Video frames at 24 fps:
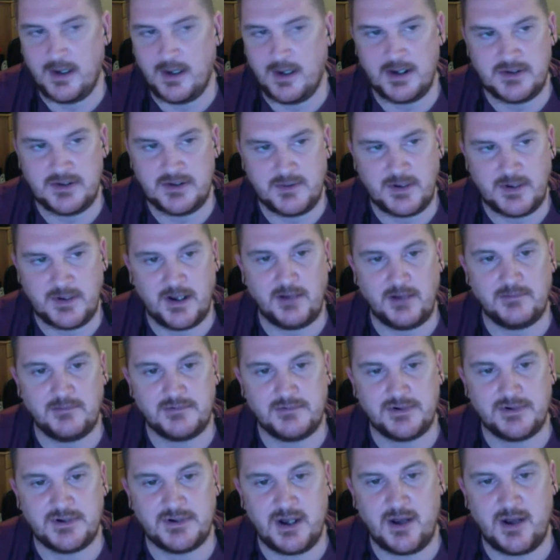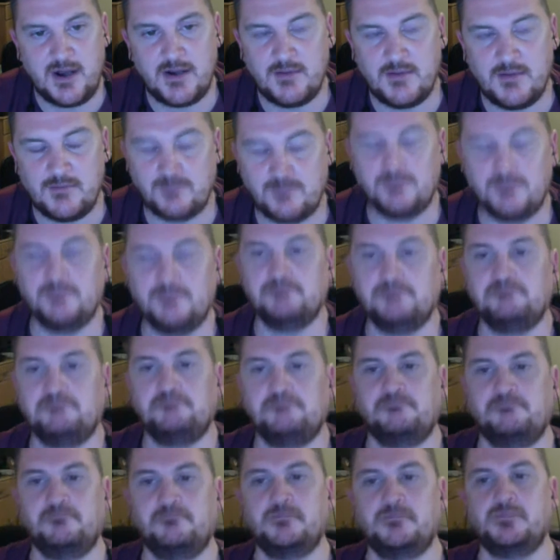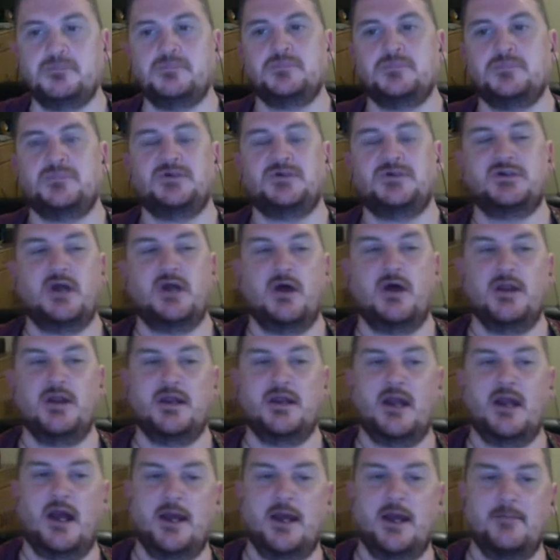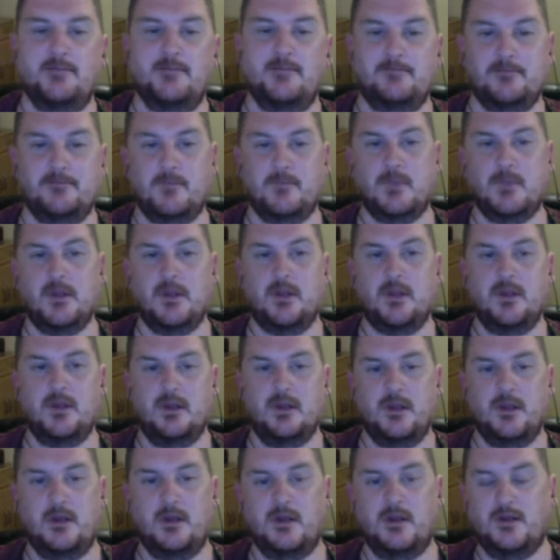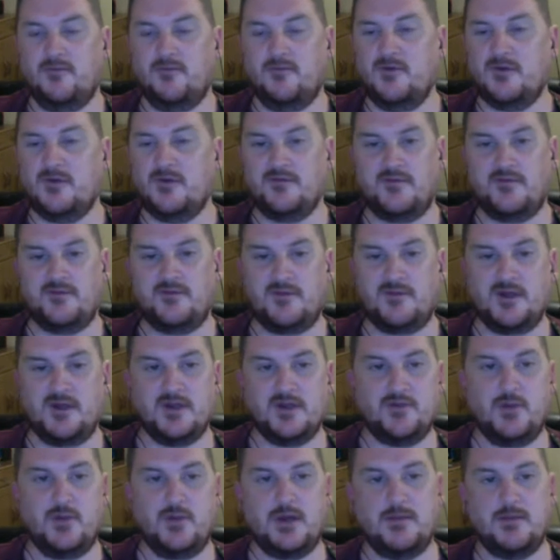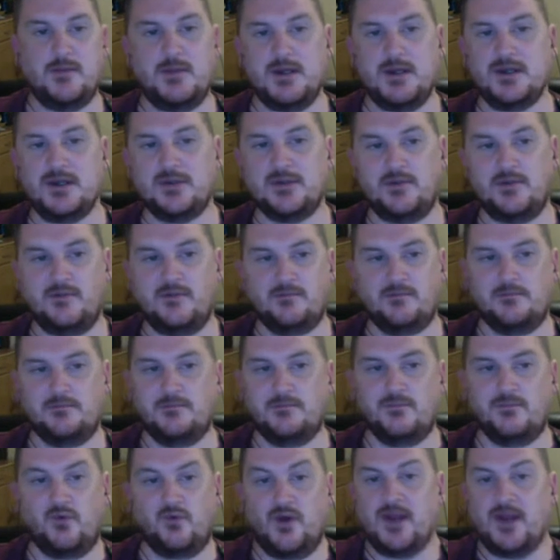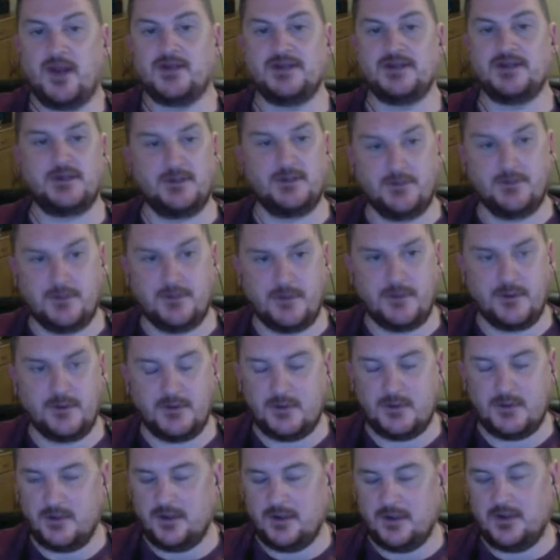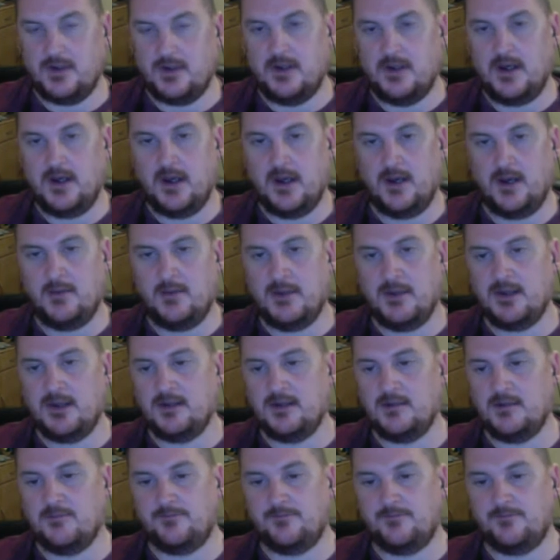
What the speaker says: as we start the game, first 15, 20 minutes were excellent. I mean,